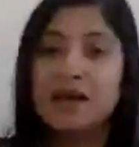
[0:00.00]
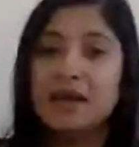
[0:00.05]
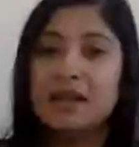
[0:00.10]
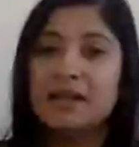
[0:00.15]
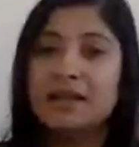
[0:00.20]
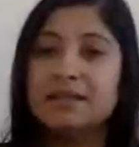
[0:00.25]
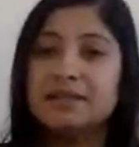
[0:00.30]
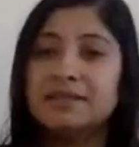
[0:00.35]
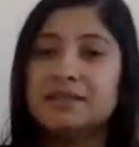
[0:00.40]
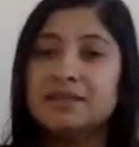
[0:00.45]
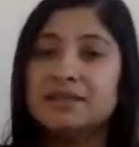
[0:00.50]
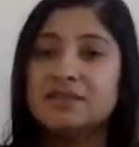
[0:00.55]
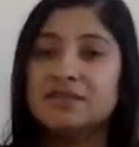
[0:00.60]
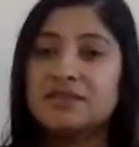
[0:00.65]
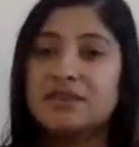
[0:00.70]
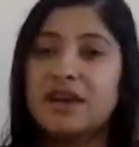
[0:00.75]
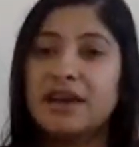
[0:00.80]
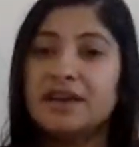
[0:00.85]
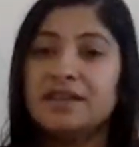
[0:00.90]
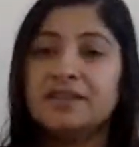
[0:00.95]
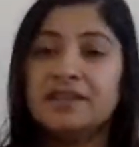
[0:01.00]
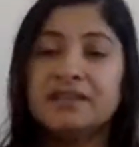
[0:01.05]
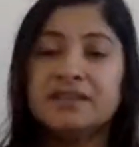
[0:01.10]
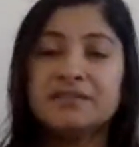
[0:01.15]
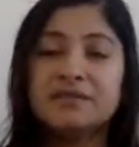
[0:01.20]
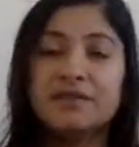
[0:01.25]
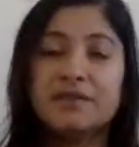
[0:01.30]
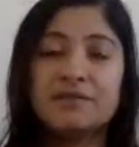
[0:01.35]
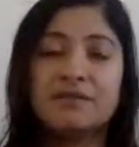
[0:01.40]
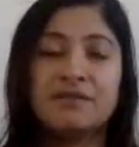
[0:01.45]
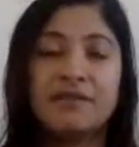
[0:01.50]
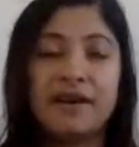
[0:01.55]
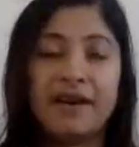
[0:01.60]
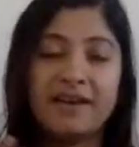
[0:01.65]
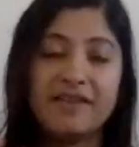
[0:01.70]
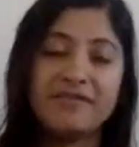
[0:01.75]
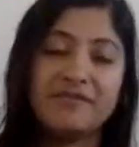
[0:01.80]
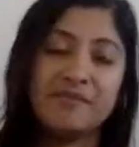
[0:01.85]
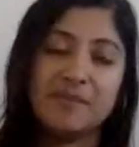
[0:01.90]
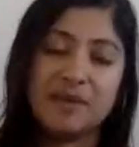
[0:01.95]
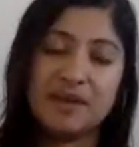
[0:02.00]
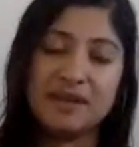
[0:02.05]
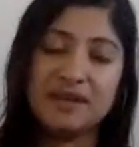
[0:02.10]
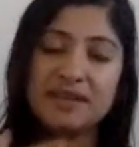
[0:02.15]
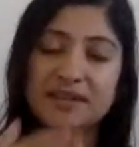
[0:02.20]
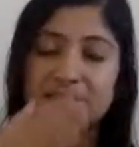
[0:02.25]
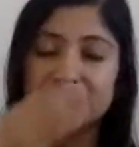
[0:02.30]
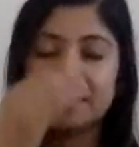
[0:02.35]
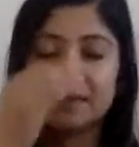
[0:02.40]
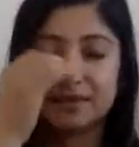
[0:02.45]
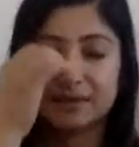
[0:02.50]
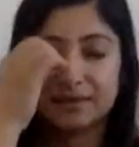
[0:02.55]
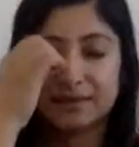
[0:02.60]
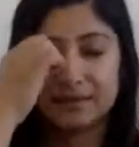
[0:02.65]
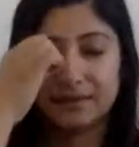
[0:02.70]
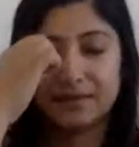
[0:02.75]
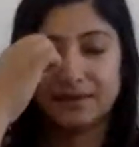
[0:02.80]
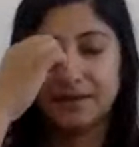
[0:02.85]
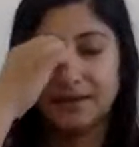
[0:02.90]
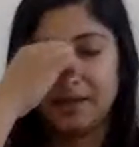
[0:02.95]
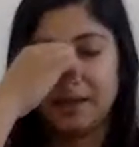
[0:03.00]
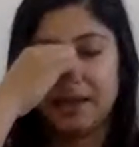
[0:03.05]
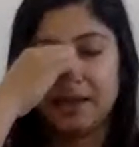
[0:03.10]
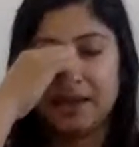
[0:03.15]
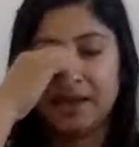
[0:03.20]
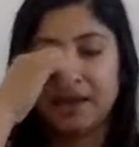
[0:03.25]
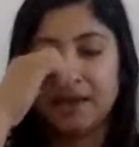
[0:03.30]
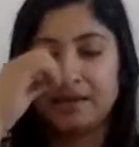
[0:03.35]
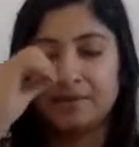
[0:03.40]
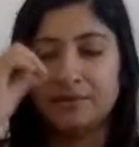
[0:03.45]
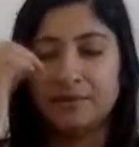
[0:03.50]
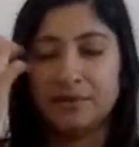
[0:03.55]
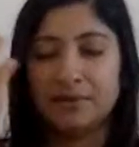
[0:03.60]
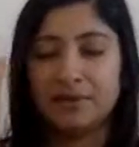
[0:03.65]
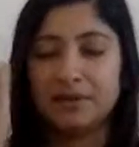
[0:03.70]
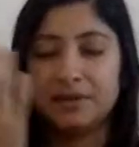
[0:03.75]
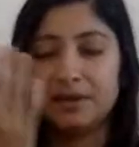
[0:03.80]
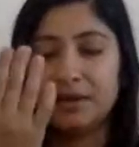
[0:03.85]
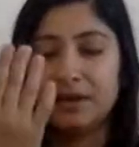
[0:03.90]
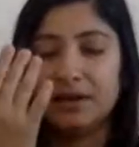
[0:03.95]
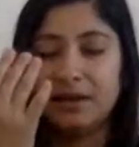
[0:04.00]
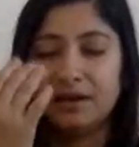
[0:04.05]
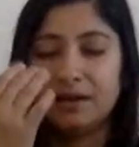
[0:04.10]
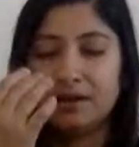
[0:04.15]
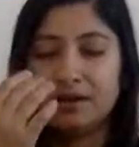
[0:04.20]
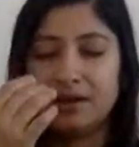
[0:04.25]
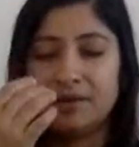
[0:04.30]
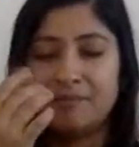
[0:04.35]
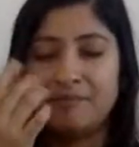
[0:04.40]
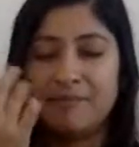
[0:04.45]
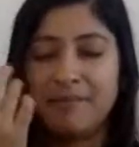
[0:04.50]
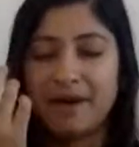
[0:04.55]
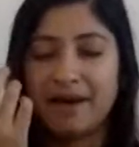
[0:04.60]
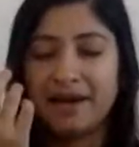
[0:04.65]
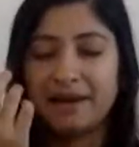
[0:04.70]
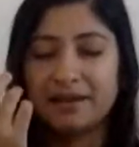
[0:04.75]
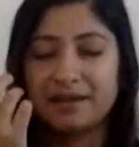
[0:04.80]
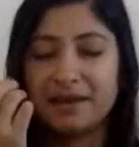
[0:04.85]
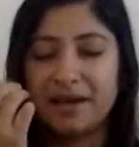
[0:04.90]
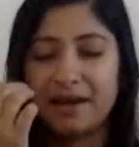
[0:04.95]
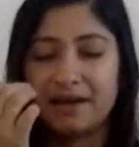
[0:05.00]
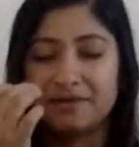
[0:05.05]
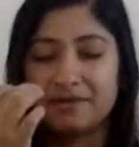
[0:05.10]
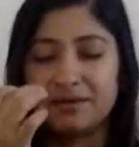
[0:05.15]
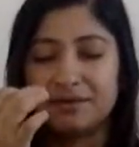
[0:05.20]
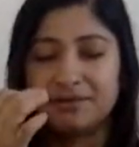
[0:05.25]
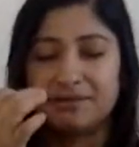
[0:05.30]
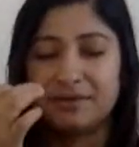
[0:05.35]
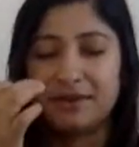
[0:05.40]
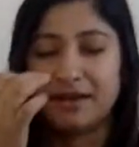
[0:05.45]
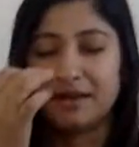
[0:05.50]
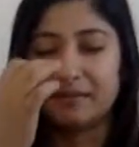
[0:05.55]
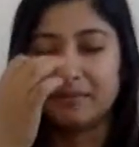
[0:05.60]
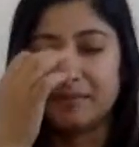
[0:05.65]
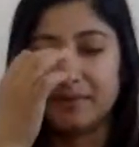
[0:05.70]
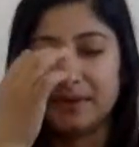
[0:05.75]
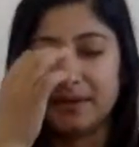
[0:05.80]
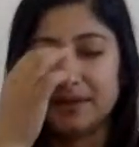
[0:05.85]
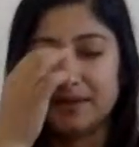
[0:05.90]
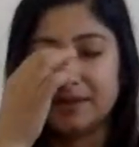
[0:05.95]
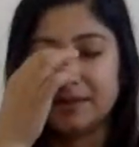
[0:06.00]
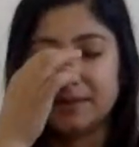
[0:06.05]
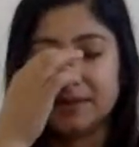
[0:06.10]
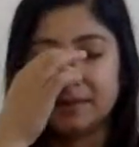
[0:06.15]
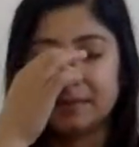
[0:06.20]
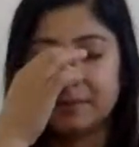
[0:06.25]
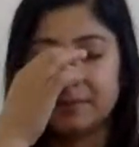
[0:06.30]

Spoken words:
Let's just try this for 5 minutes, and we'll come back after 5 minutes.